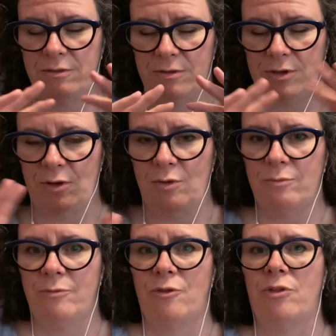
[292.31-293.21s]
you know,
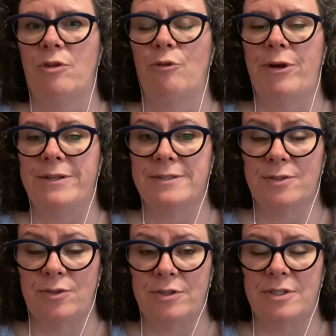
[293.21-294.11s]
for the greatest
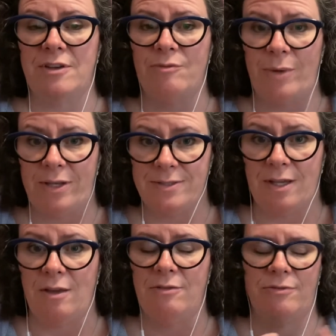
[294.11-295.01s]
good of
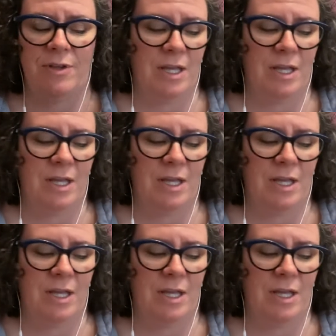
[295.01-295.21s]
myself.